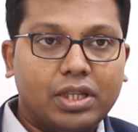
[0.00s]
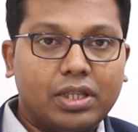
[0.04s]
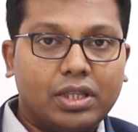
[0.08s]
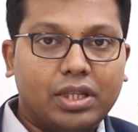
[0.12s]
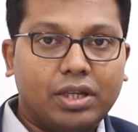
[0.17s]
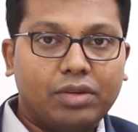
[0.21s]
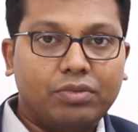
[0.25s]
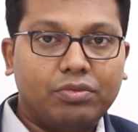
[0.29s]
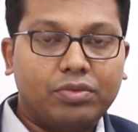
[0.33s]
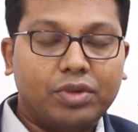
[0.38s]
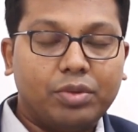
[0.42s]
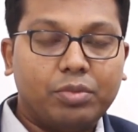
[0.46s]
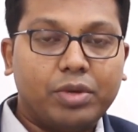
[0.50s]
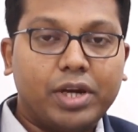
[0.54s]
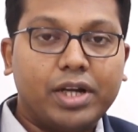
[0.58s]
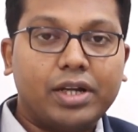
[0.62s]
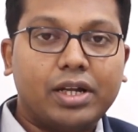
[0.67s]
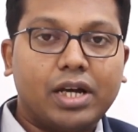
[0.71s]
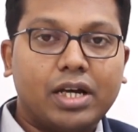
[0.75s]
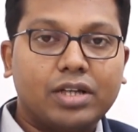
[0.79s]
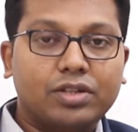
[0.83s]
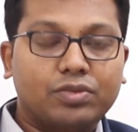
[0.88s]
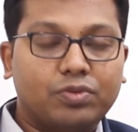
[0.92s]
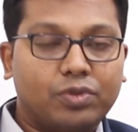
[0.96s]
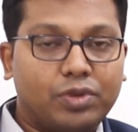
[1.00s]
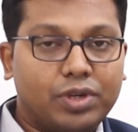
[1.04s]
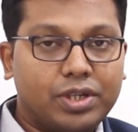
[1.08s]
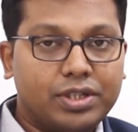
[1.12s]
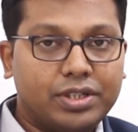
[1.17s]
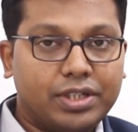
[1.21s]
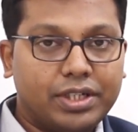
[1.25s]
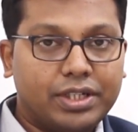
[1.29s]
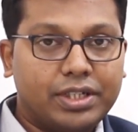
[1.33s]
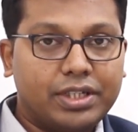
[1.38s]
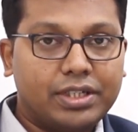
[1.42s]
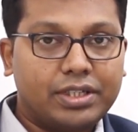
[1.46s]
then we might ask for a
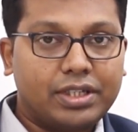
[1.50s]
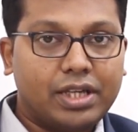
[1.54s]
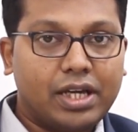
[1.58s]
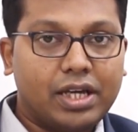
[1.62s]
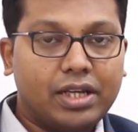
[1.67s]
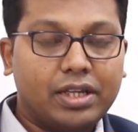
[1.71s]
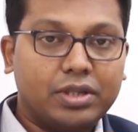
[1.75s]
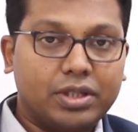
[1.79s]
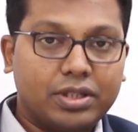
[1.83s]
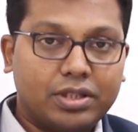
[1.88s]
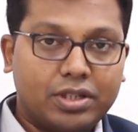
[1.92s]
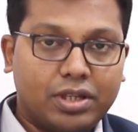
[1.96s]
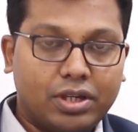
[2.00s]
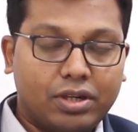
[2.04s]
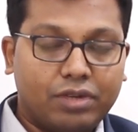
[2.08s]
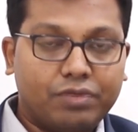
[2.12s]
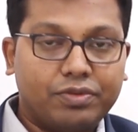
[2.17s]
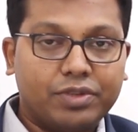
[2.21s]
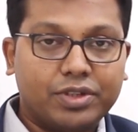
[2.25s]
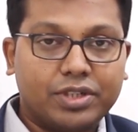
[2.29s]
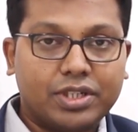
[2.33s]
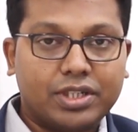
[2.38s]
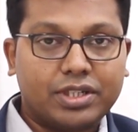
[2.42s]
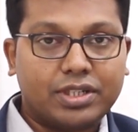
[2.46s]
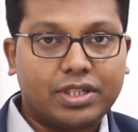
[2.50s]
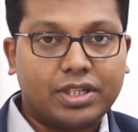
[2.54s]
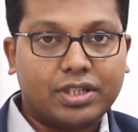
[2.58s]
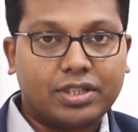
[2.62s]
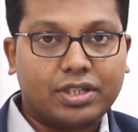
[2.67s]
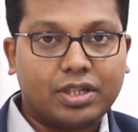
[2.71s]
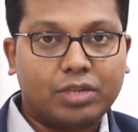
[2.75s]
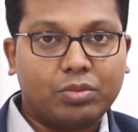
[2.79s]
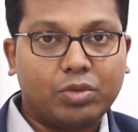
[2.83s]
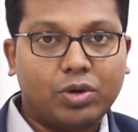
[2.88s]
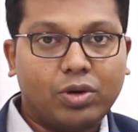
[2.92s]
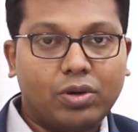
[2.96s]
CT scan instead of a chest
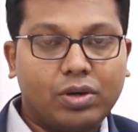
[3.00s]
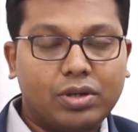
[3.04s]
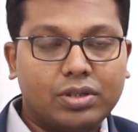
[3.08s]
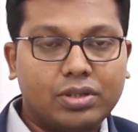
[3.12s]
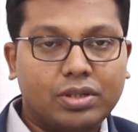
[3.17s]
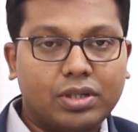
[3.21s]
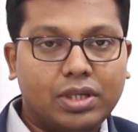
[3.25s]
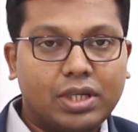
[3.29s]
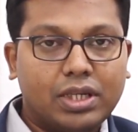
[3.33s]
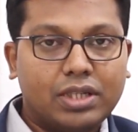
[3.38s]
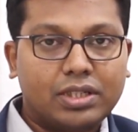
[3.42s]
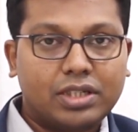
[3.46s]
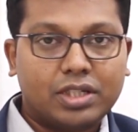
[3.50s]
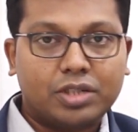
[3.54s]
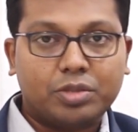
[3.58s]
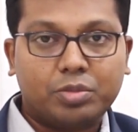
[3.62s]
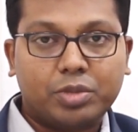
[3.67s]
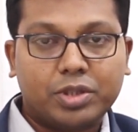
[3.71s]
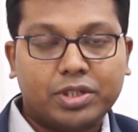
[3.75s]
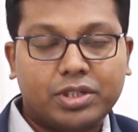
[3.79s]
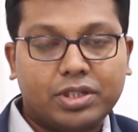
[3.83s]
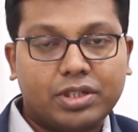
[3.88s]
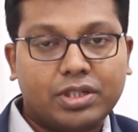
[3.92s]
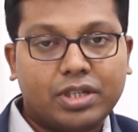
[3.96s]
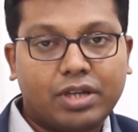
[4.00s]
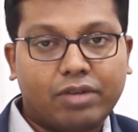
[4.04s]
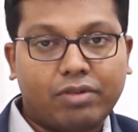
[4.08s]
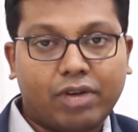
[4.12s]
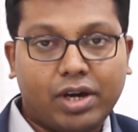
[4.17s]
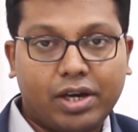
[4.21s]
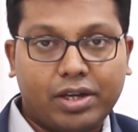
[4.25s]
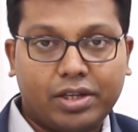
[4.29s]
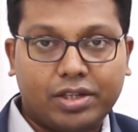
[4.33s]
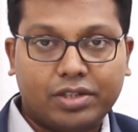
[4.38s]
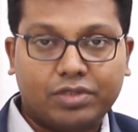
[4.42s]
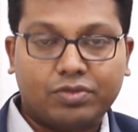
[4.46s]
x-ray because such patients have
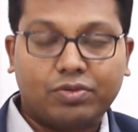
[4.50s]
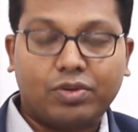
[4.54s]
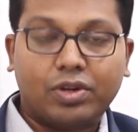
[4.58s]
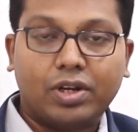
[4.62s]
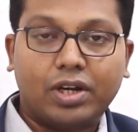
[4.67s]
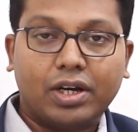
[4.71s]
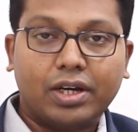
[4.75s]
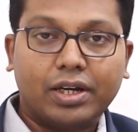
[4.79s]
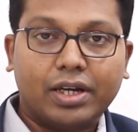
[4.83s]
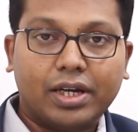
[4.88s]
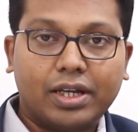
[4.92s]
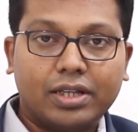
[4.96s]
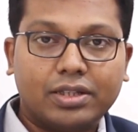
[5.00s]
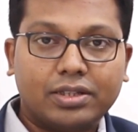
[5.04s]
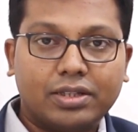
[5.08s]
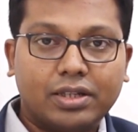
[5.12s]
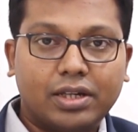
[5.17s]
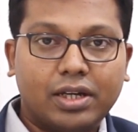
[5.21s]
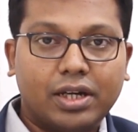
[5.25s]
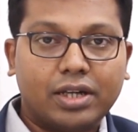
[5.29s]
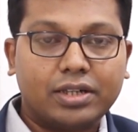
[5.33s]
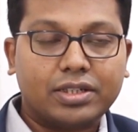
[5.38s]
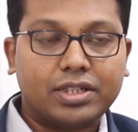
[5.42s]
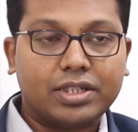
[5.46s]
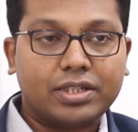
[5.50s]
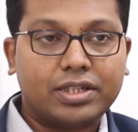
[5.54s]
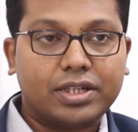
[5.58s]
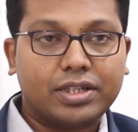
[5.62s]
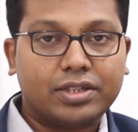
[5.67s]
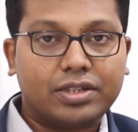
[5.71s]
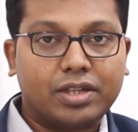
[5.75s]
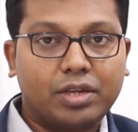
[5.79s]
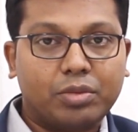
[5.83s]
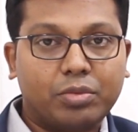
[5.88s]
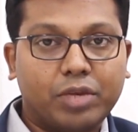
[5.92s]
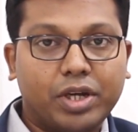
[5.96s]
high risk for lung cancer and chest
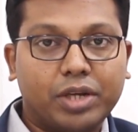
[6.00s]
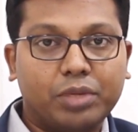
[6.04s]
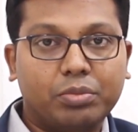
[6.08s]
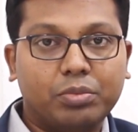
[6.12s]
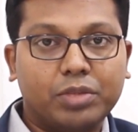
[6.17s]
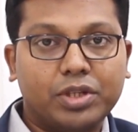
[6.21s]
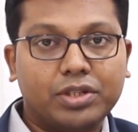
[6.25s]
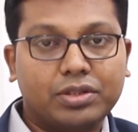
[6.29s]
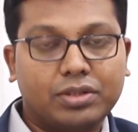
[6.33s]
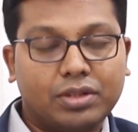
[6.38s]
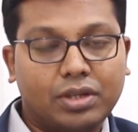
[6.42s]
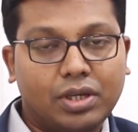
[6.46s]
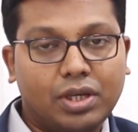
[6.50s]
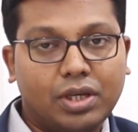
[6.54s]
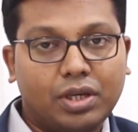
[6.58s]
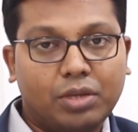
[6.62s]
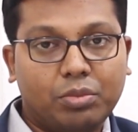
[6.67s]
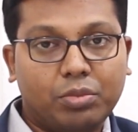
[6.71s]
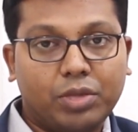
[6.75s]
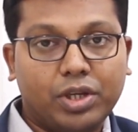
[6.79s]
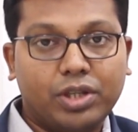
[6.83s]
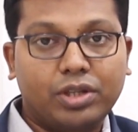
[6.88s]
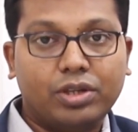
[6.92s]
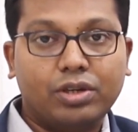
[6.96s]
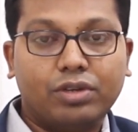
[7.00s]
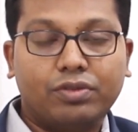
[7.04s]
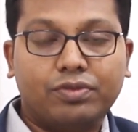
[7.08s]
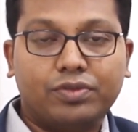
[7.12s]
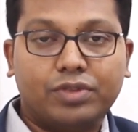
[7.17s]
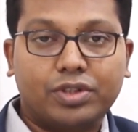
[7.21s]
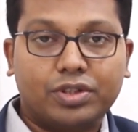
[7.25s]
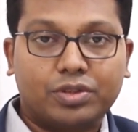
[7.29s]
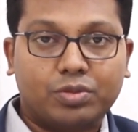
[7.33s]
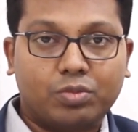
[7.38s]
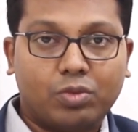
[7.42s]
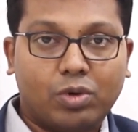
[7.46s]
x-ray might miss many of
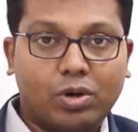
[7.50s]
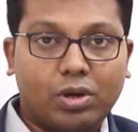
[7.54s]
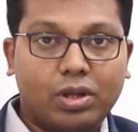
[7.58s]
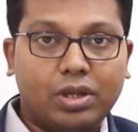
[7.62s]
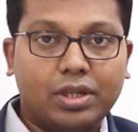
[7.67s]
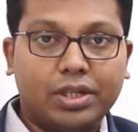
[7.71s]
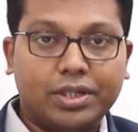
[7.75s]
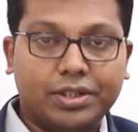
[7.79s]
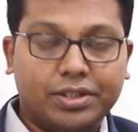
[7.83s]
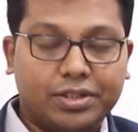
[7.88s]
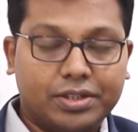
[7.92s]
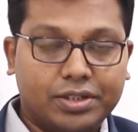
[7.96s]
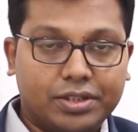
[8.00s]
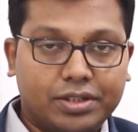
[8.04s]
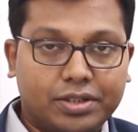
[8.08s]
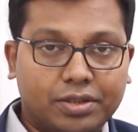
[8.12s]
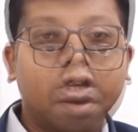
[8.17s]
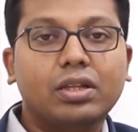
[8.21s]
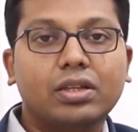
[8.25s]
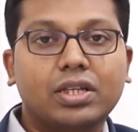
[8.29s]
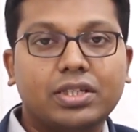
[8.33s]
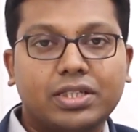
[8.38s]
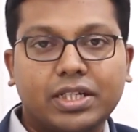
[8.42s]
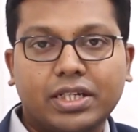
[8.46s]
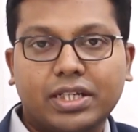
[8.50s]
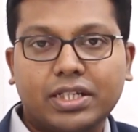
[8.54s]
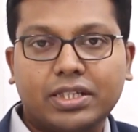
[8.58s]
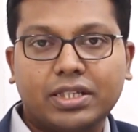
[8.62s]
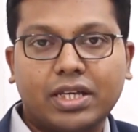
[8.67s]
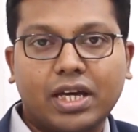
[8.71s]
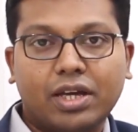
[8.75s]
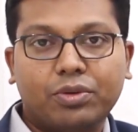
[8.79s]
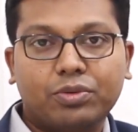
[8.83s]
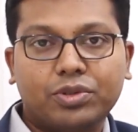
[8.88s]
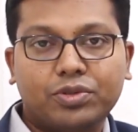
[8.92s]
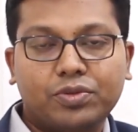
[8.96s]
the small lesions. The CT
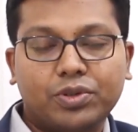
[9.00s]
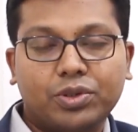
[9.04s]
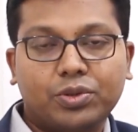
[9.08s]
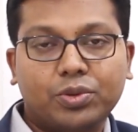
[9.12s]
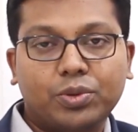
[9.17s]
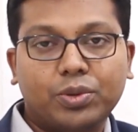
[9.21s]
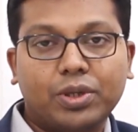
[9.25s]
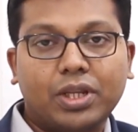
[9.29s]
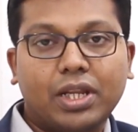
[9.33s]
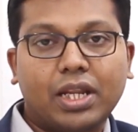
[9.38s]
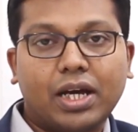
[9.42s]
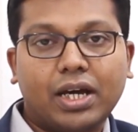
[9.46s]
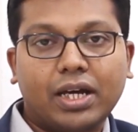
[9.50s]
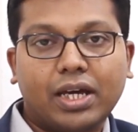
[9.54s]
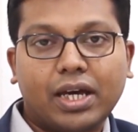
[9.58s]
scan which we do in lung